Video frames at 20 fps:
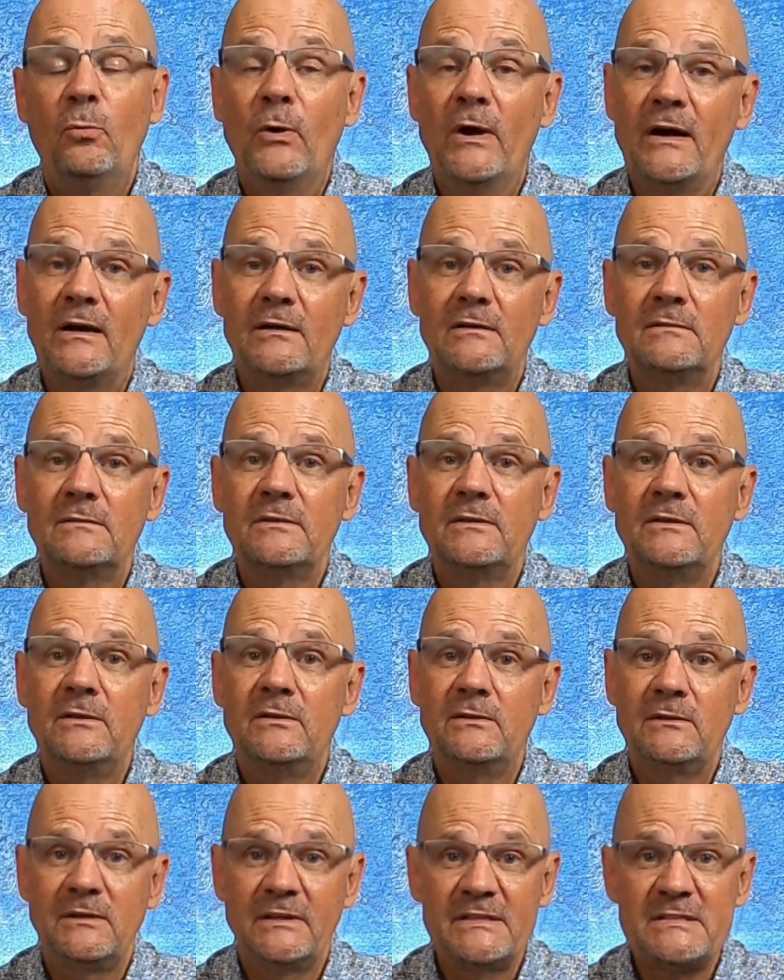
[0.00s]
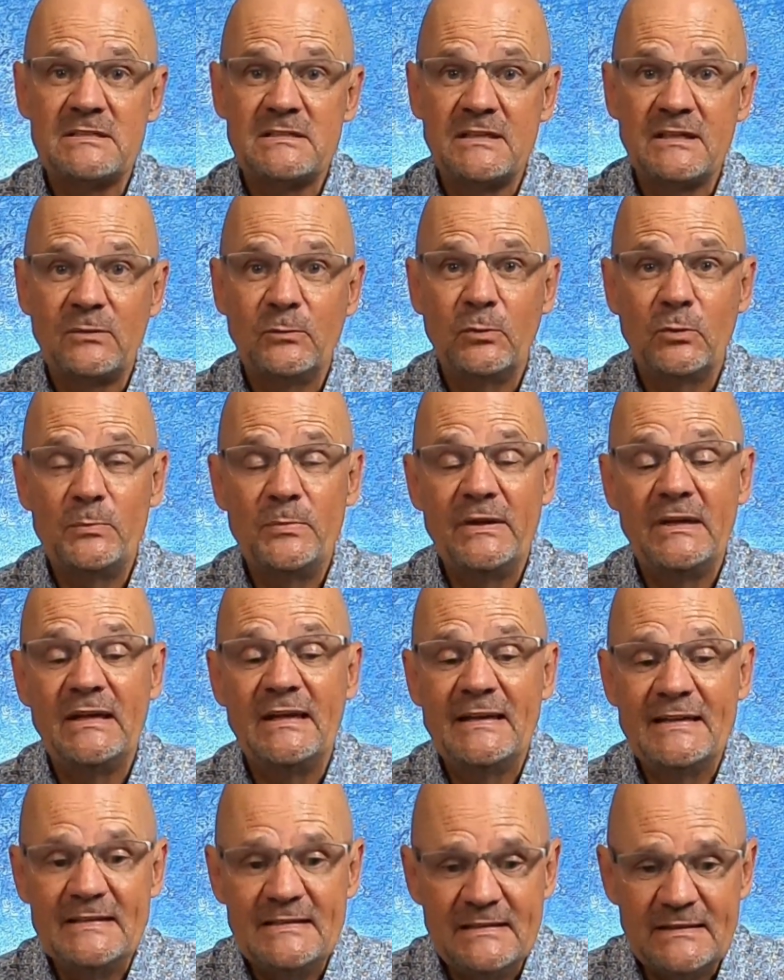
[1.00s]
Well, your listing will
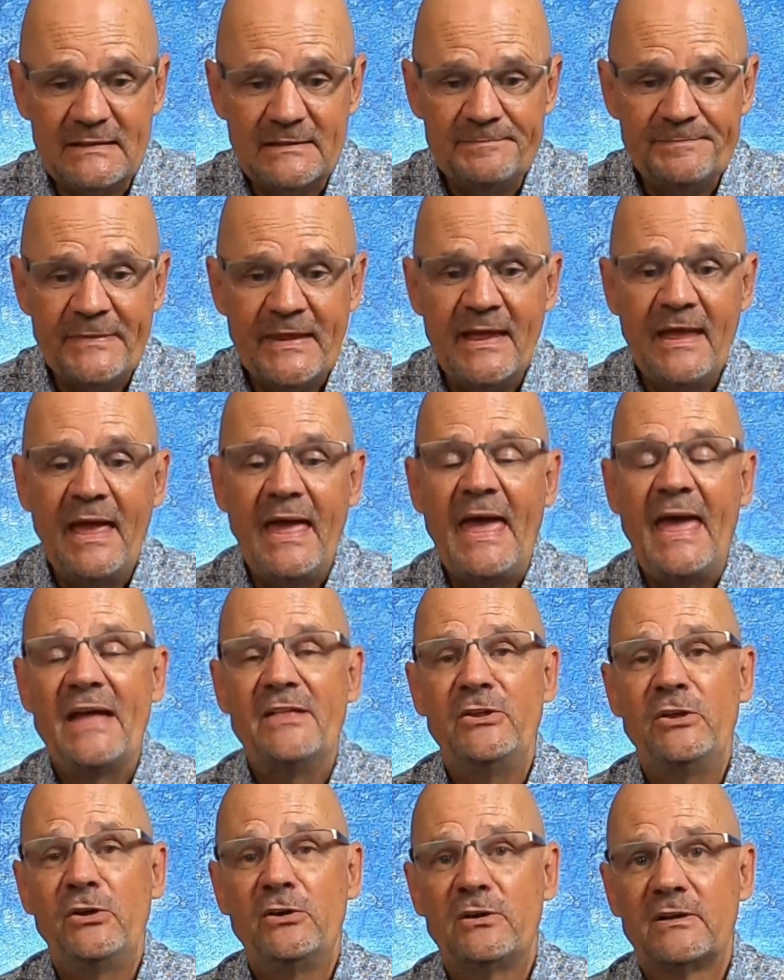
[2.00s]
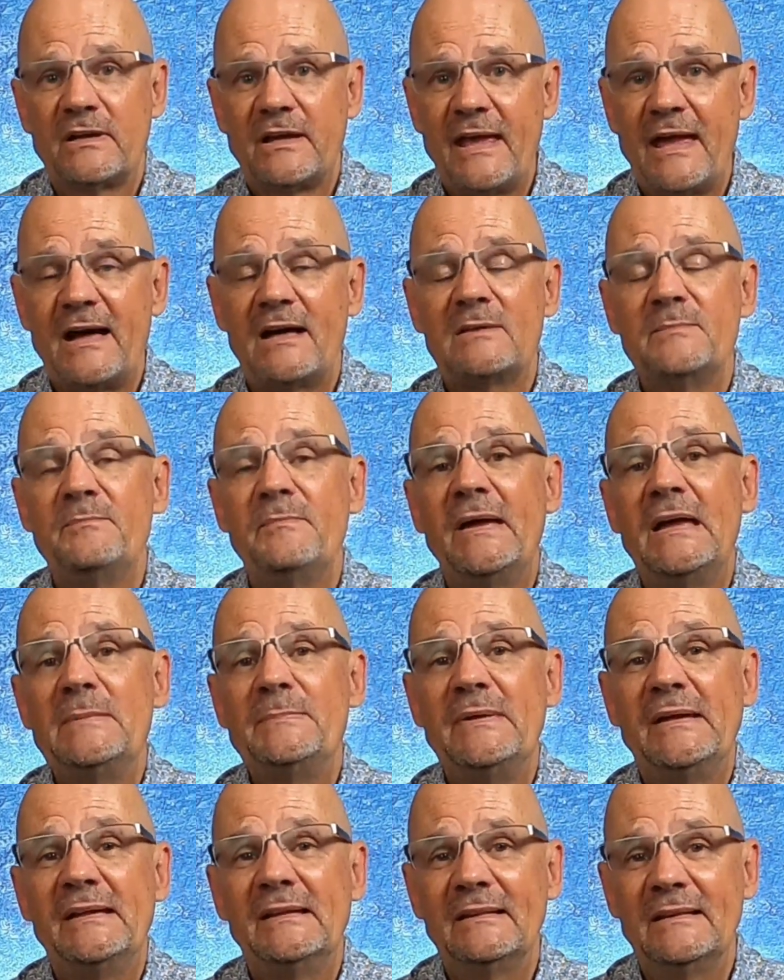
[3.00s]
be ended and your account
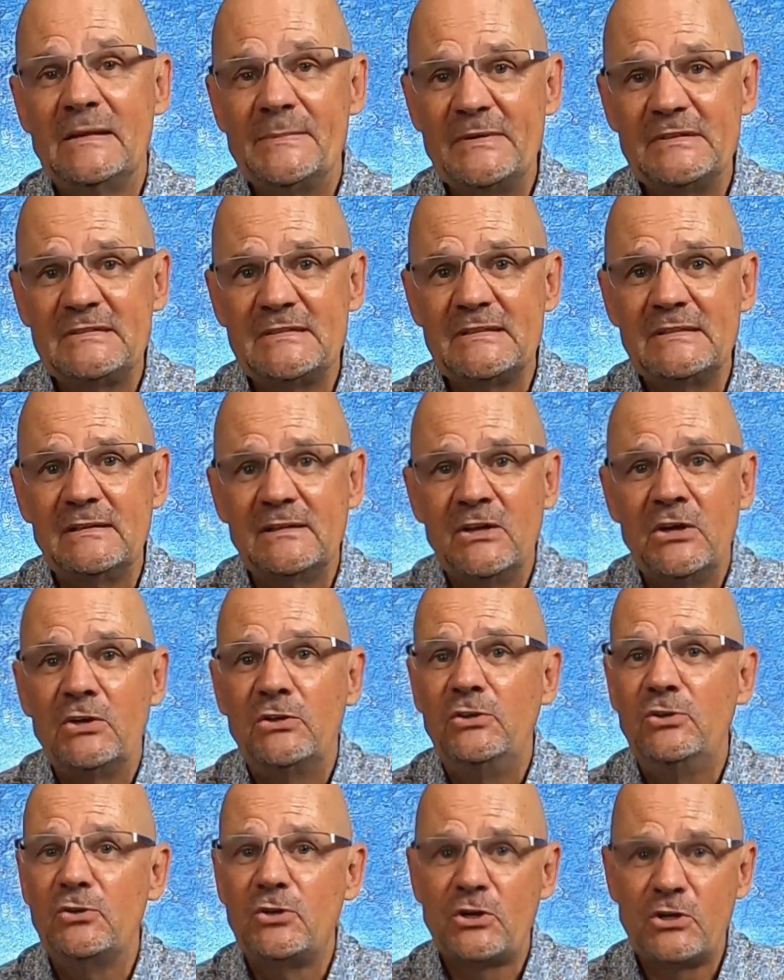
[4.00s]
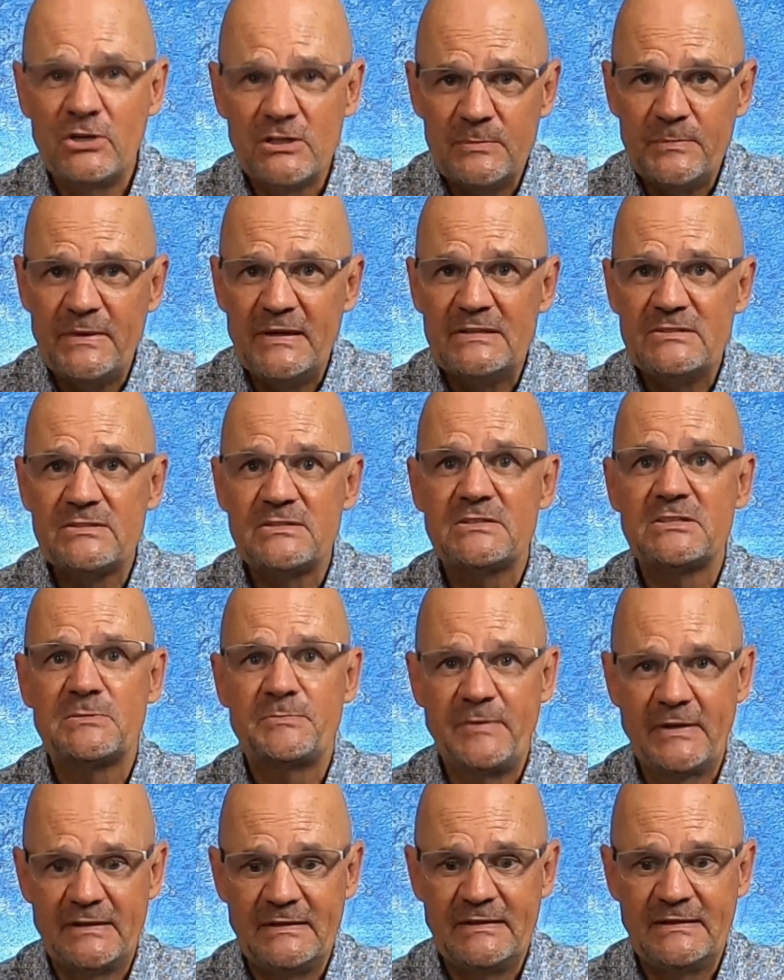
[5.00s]
may be limited. You could be
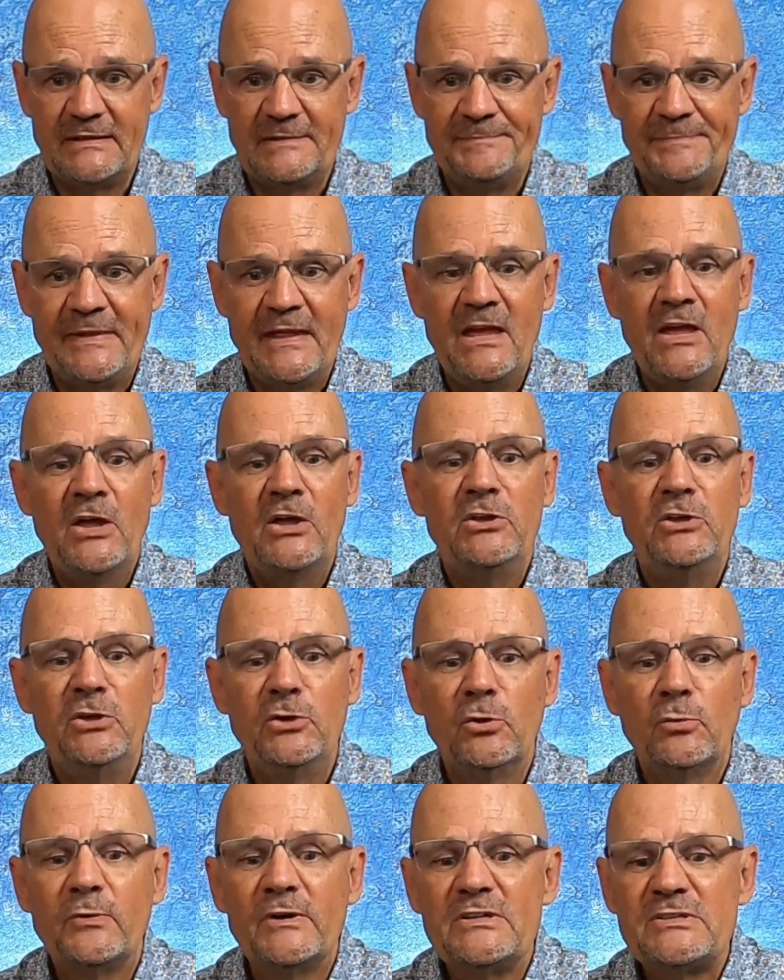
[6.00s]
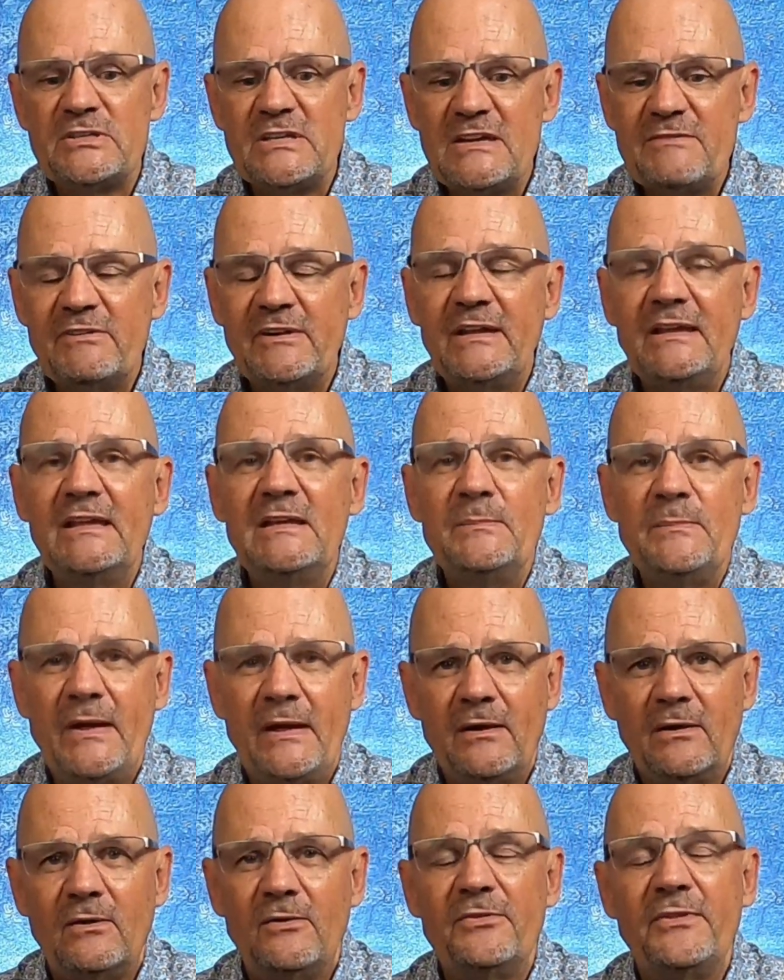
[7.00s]
suspended. You'll receive an
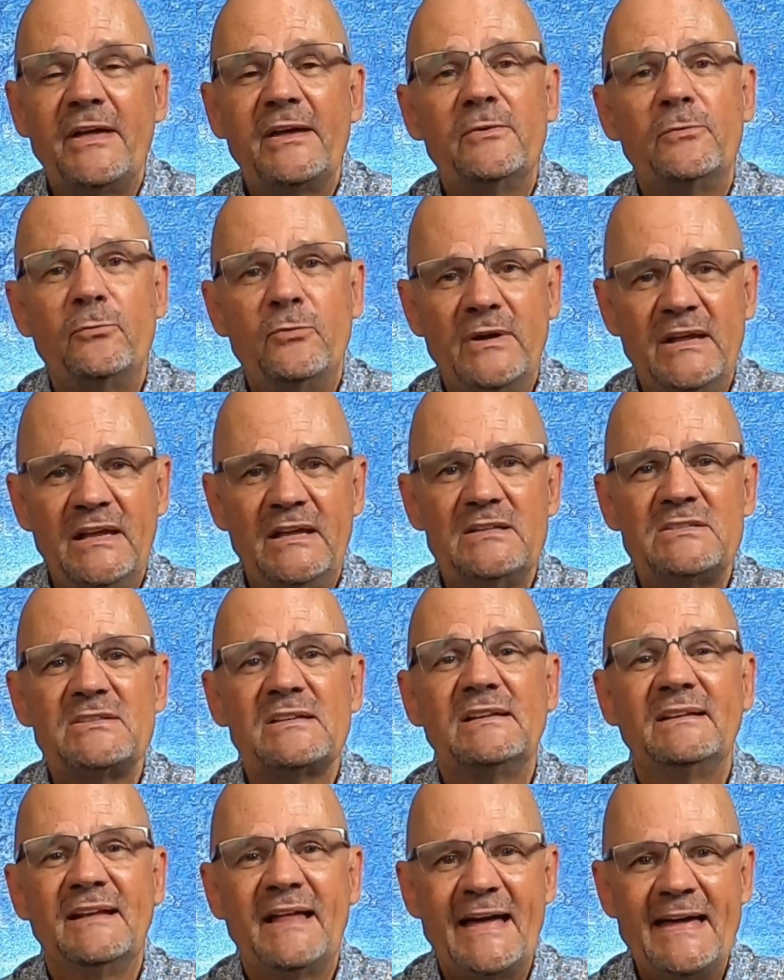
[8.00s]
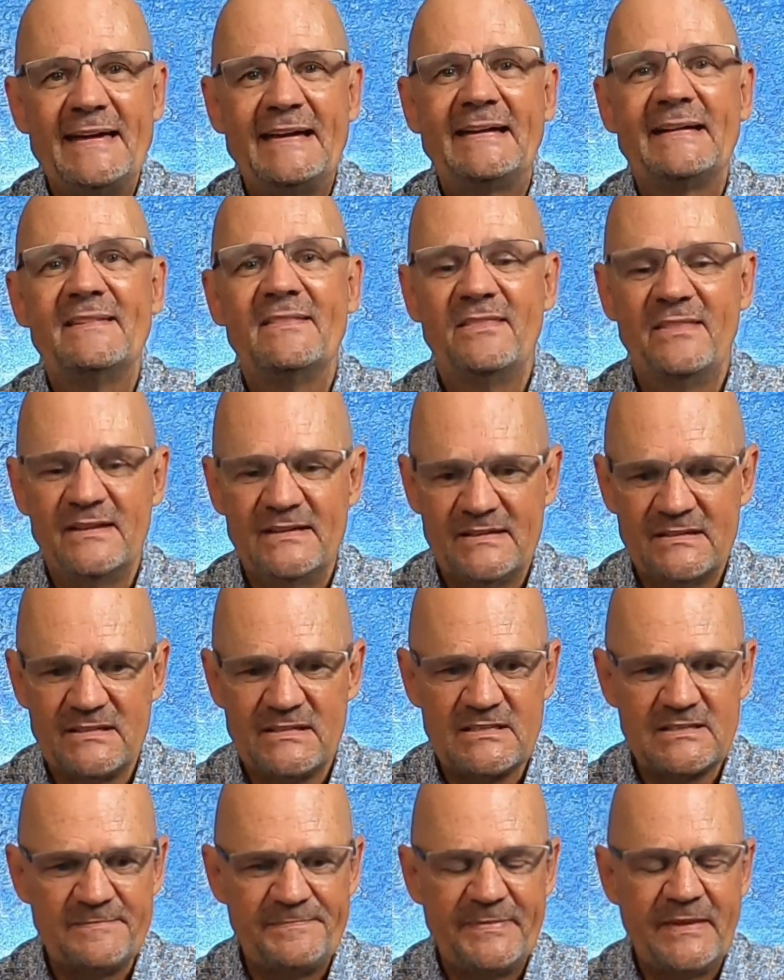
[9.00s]
email that reads like
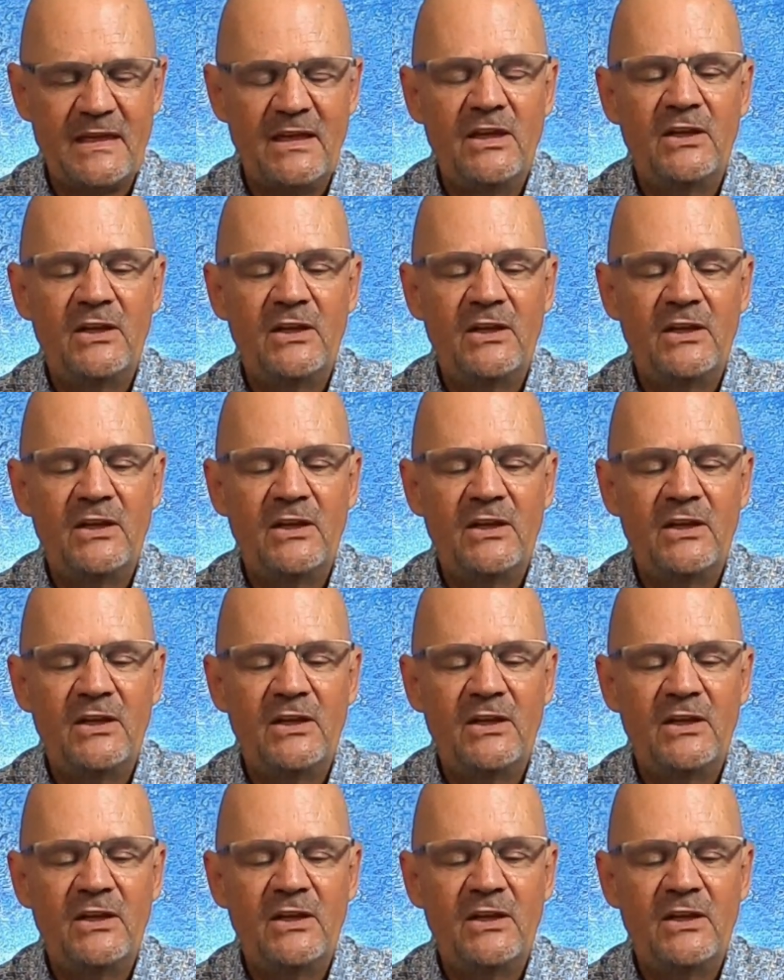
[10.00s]
this.